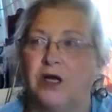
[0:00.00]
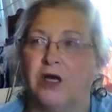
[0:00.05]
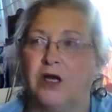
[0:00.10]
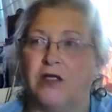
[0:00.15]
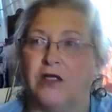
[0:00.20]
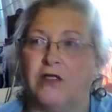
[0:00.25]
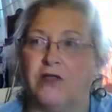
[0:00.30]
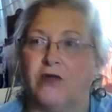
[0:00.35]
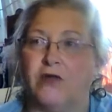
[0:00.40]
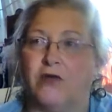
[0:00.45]

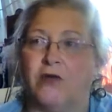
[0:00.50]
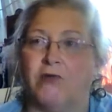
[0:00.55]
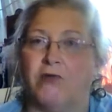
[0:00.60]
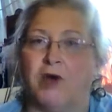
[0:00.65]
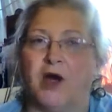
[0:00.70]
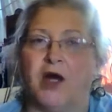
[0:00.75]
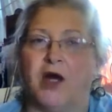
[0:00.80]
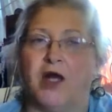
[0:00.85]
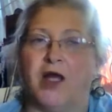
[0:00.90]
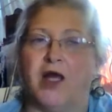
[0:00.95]
and so
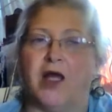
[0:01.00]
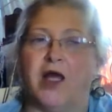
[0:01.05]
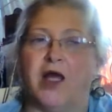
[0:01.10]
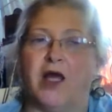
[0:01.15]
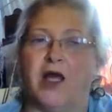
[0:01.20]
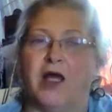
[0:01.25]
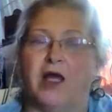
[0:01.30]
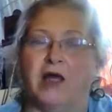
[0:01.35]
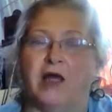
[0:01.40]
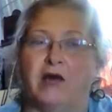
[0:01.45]
am I,
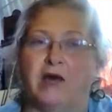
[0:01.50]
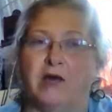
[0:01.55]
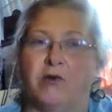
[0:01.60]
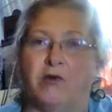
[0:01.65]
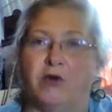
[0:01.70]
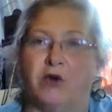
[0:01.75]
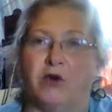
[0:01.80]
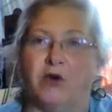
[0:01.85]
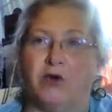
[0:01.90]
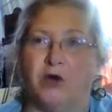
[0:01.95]
and
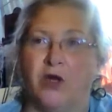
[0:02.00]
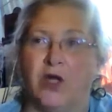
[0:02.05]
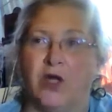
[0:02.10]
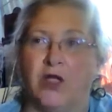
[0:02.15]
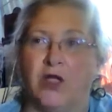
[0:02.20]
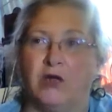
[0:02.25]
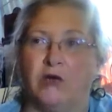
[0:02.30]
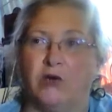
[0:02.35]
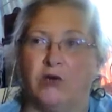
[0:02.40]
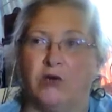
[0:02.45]
then we're going to
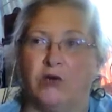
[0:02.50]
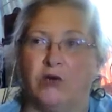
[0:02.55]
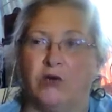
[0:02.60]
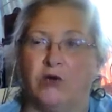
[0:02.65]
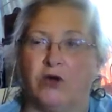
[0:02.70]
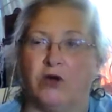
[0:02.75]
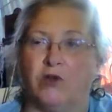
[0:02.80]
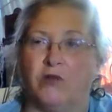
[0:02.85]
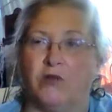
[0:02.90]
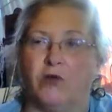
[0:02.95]
each order
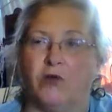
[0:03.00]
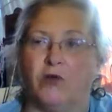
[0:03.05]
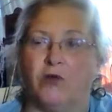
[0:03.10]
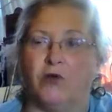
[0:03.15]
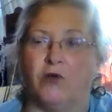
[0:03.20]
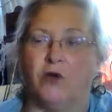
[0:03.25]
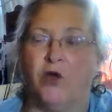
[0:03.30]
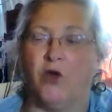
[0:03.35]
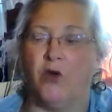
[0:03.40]
a couple